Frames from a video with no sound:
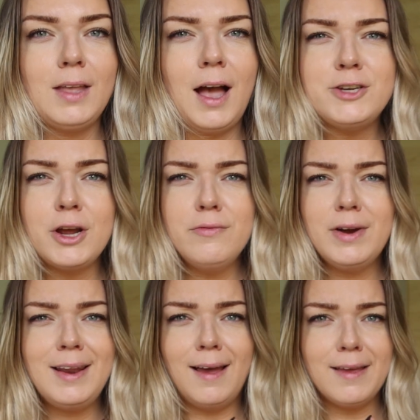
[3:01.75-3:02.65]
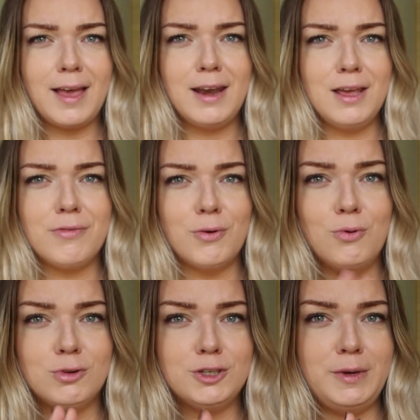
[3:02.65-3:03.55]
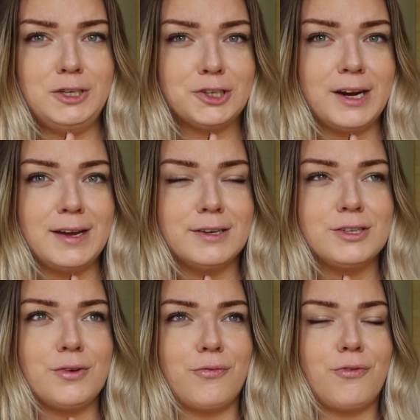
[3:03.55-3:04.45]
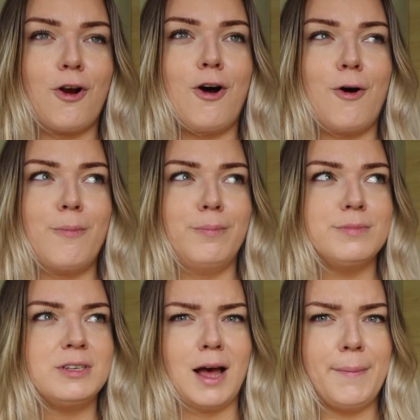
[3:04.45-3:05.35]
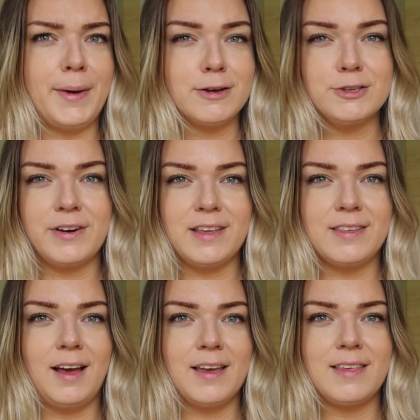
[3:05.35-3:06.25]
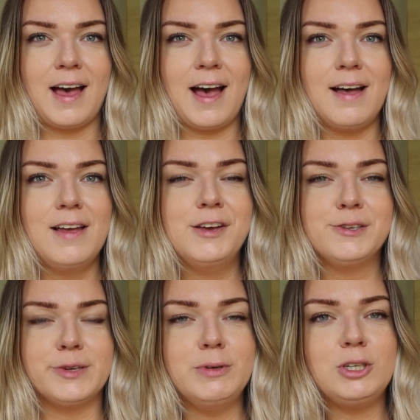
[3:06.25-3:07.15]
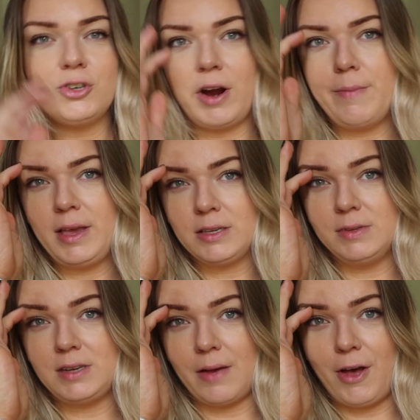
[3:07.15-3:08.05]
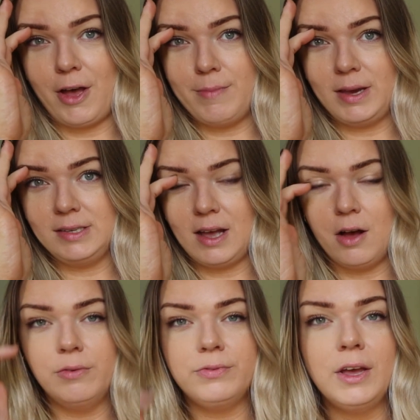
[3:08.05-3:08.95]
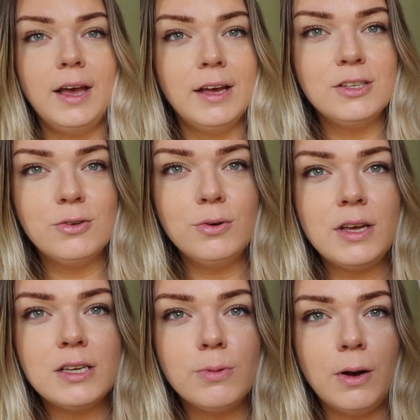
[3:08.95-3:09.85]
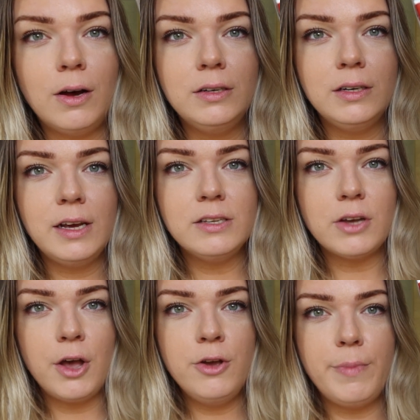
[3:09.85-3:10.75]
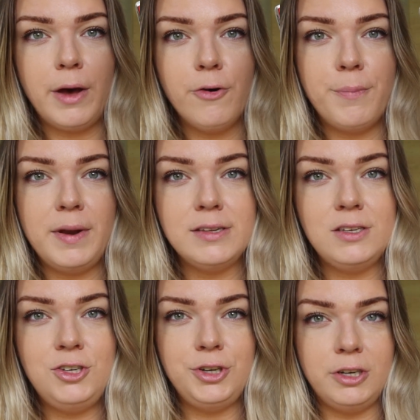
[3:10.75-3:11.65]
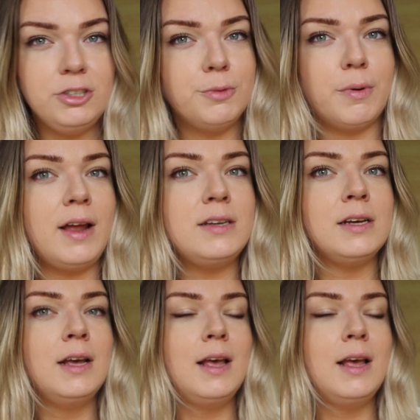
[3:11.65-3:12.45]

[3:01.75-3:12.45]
I don't really like any of the autumny drinks from Starbucks or anything like that. So I wanted to try and make some stuff at home myself. Saw this one, it's oat milk, but it's gingerbread.